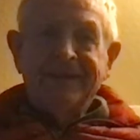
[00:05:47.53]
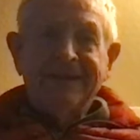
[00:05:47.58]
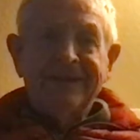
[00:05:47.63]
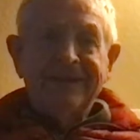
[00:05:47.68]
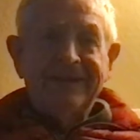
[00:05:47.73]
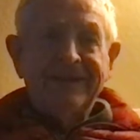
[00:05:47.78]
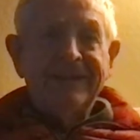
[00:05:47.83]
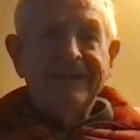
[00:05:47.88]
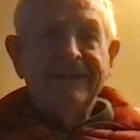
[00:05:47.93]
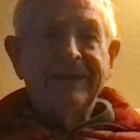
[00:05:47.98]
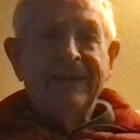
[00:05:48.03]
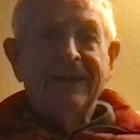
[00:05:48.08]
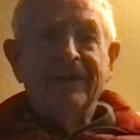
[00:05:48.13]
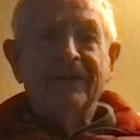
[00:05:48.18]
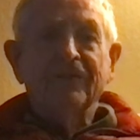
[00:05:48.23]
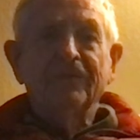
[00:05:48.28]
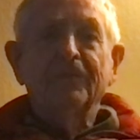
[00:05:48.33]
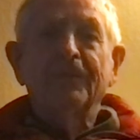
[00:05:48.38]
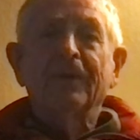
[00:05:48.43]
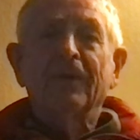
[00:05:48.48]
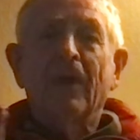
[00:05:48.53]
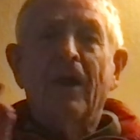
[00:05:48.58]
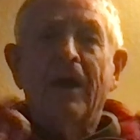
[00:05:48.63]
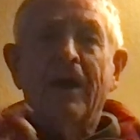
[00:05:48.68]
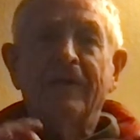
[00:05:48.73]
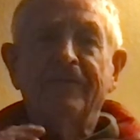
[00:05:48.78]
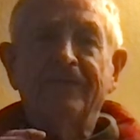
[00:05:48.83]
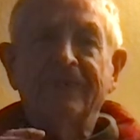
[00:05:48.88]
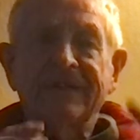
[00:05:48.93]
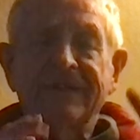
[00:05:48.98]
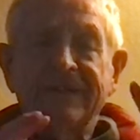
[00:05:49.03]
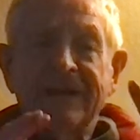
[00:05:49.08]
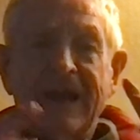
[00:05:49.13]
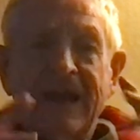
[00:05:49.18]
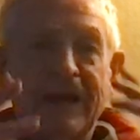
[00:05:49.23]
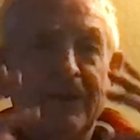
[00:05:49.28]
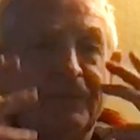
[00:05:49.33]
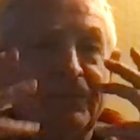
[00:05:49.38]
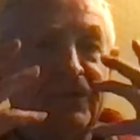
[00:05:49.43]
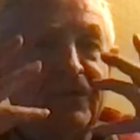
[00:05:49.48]
details, but
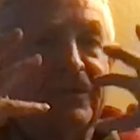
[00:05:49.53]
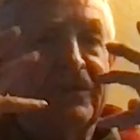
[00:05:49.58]
oftentimes the